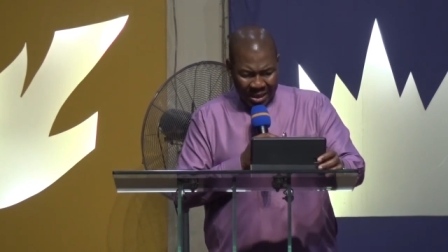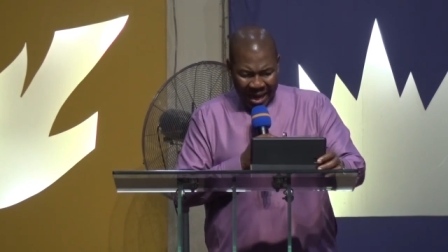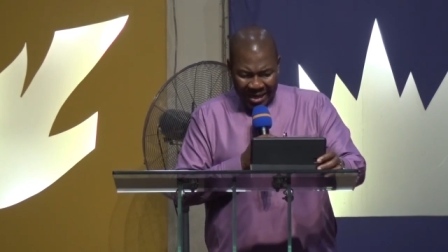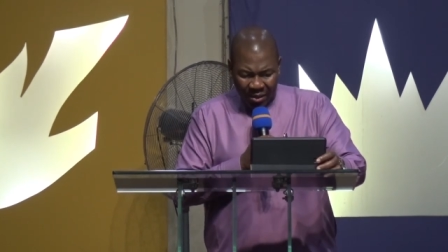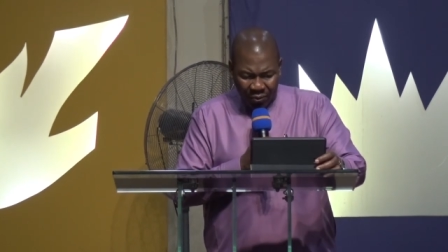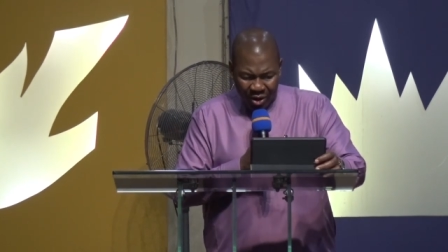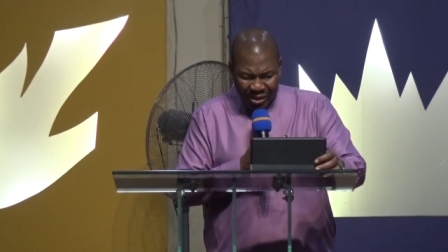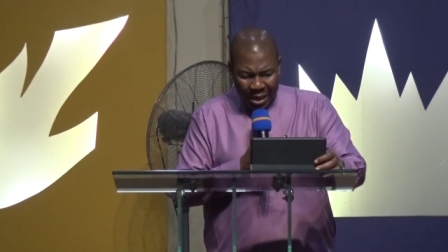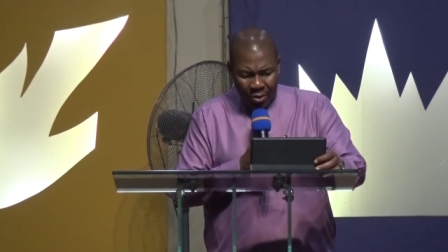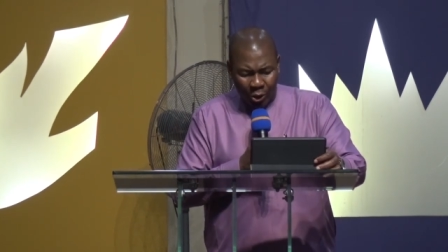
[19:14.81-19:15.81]
And the first
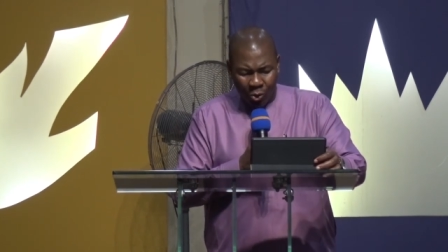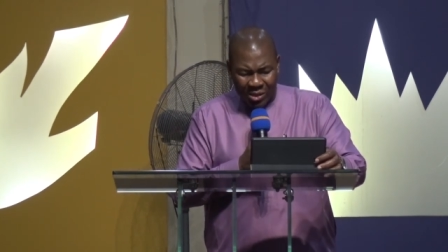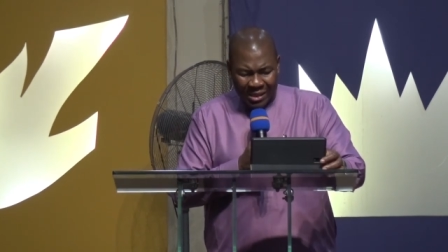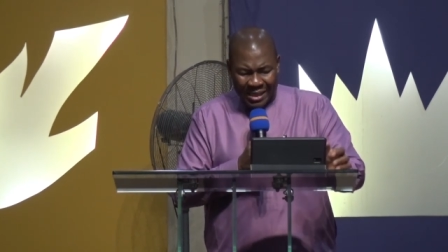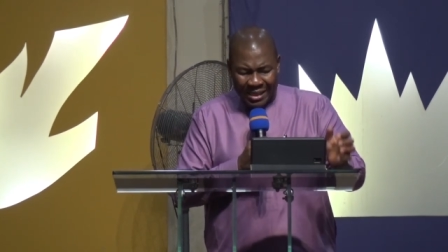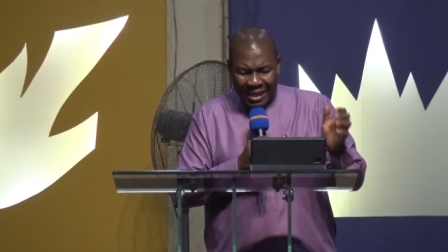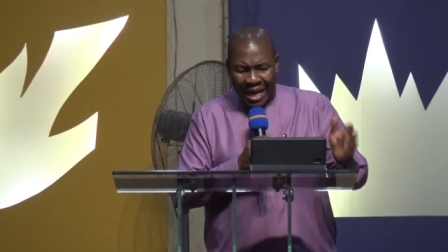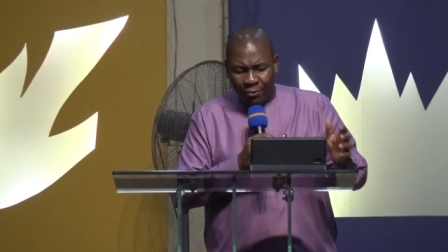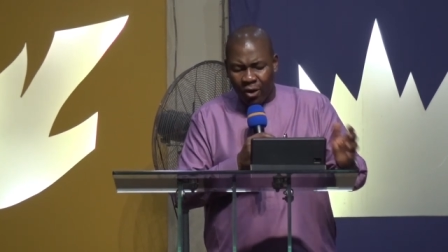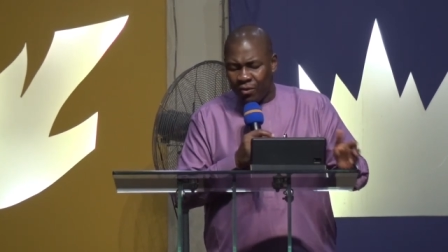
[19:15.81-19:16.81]
I want to see in the
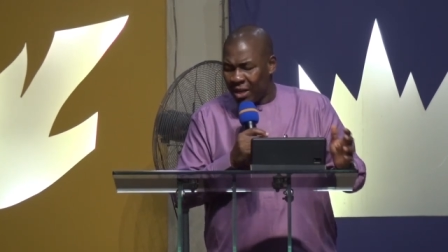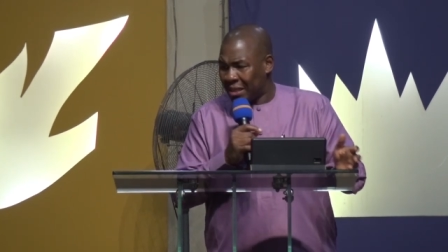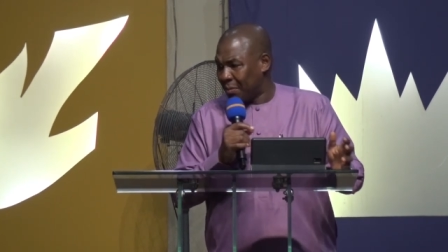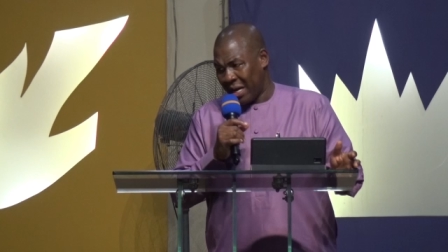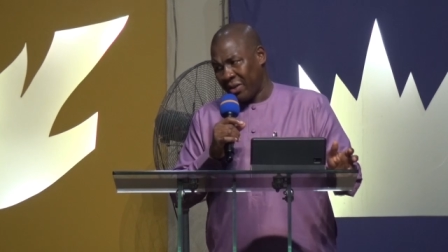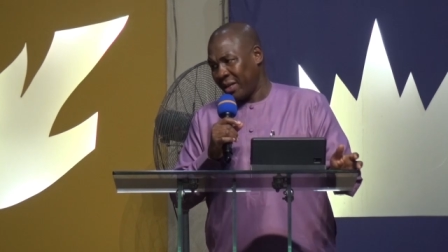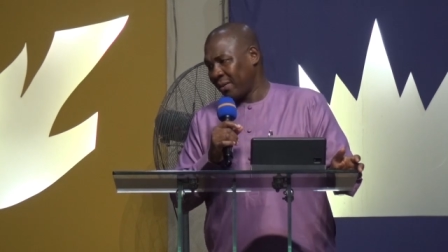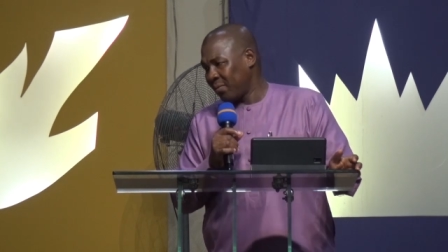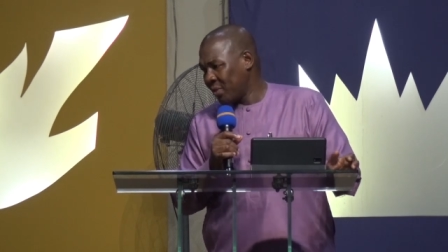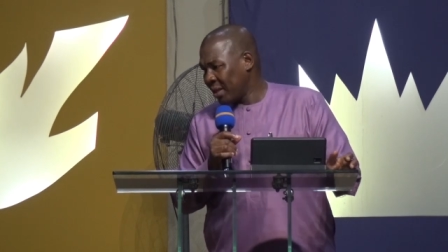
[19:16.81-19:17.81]
life of this Mary
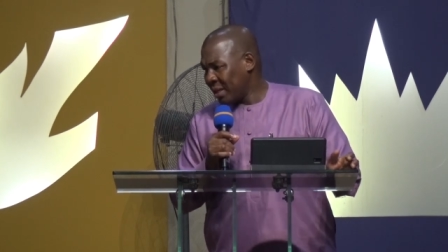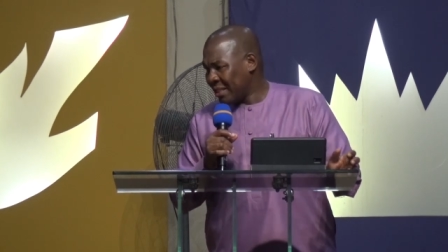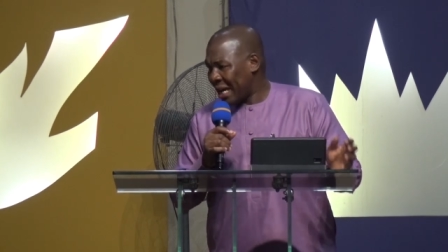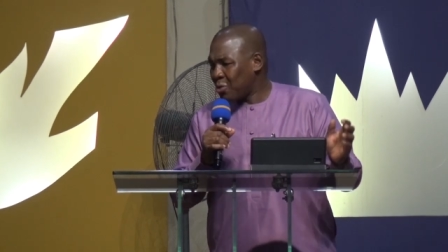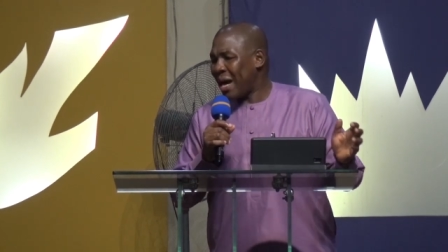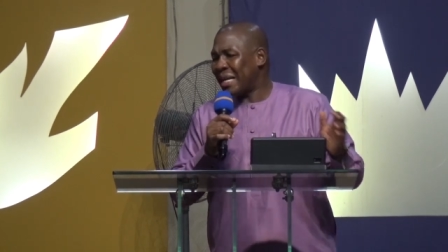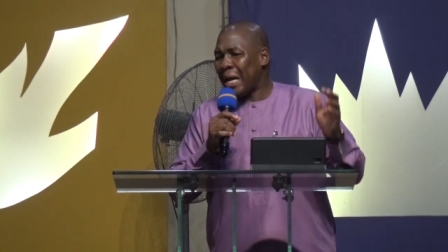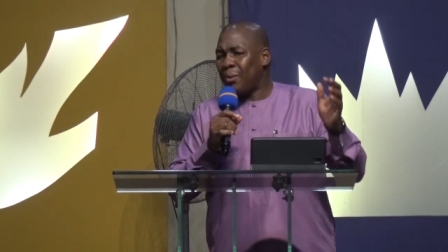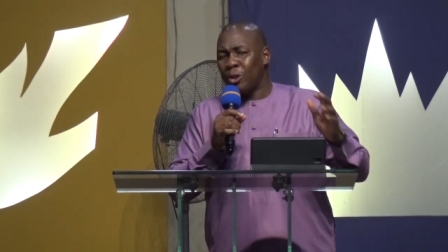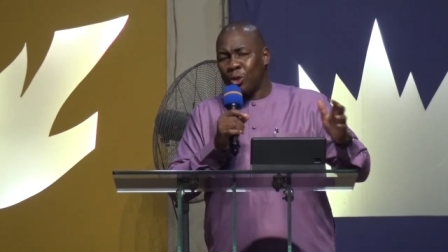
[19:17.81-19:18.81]
that you and I
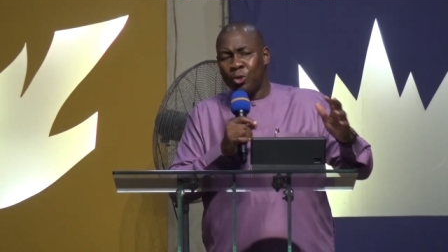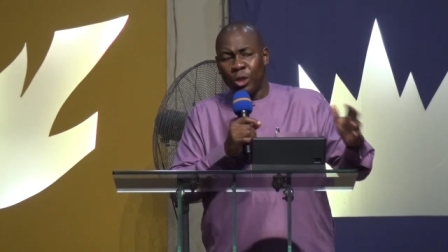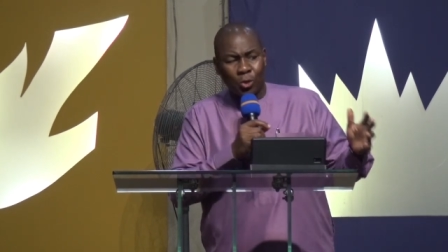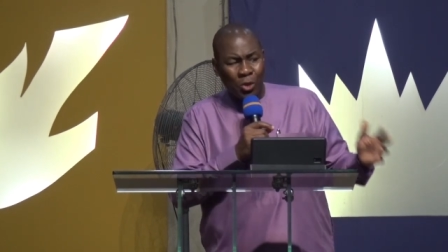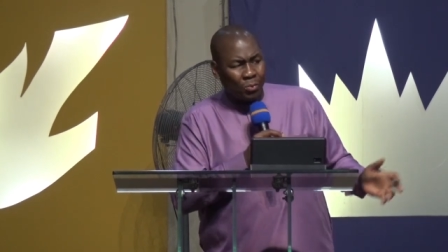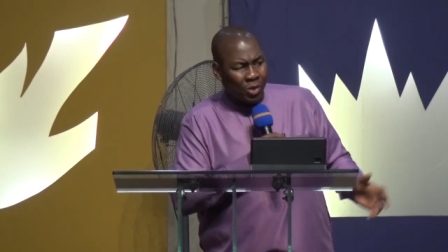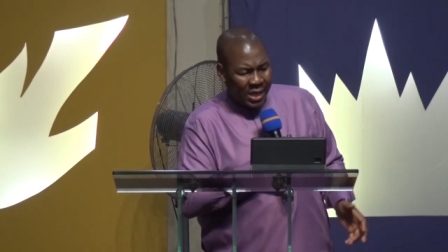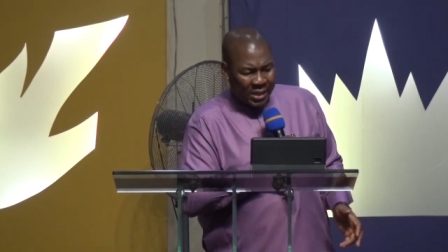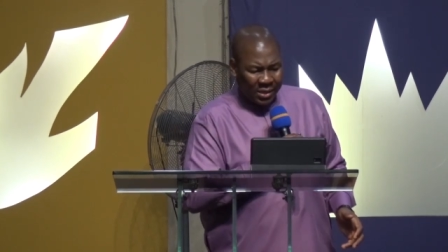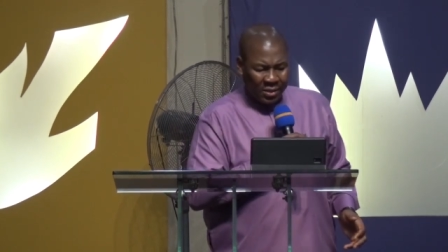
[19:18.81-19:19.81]
want to need to
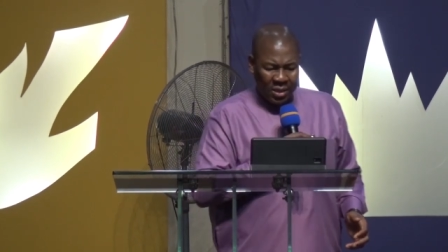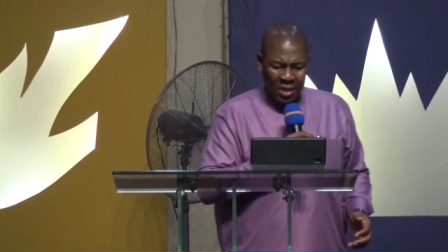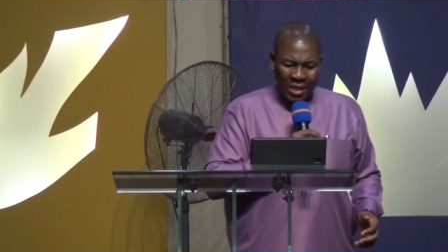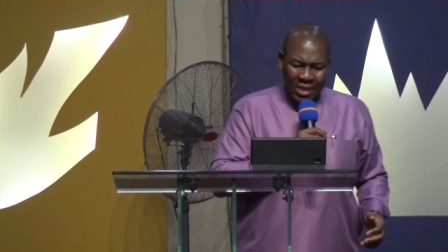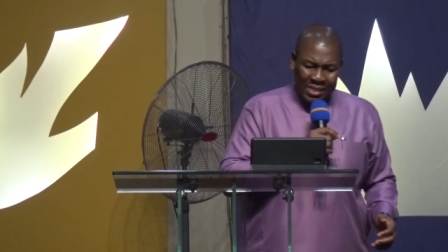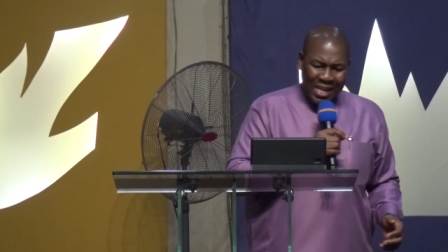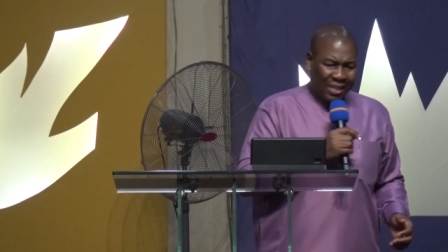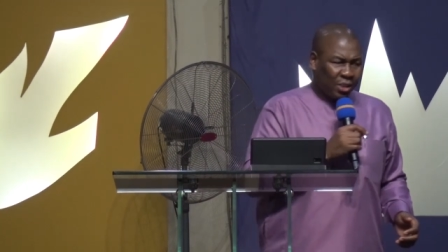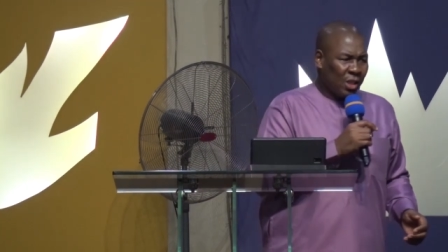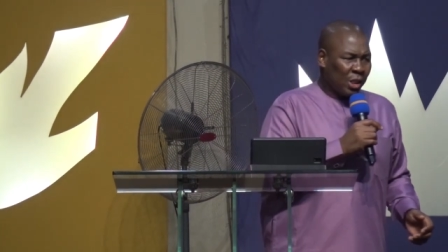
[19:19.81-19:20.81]
emulate is
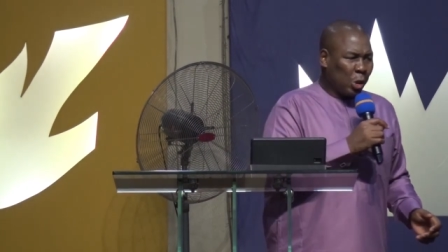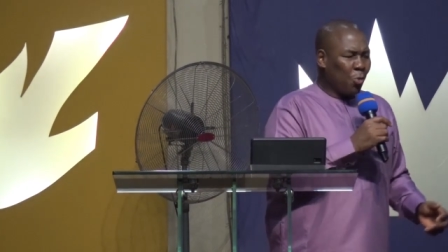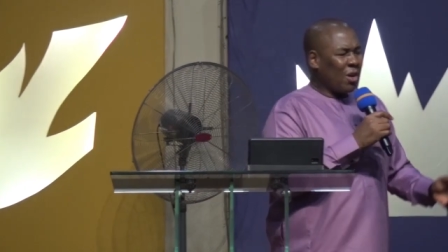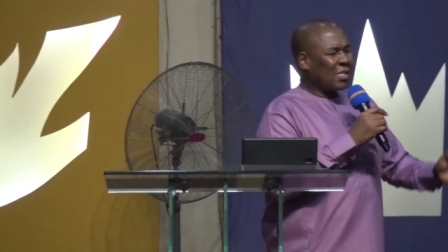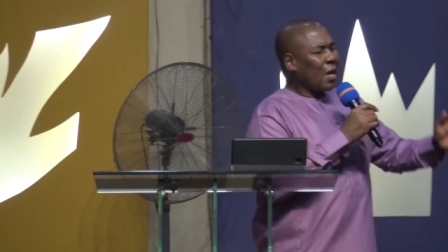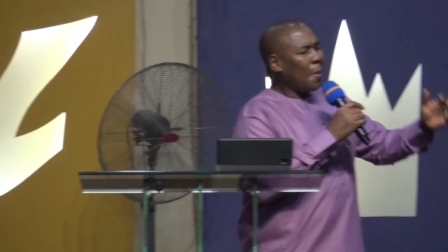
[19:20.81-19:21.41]
that she was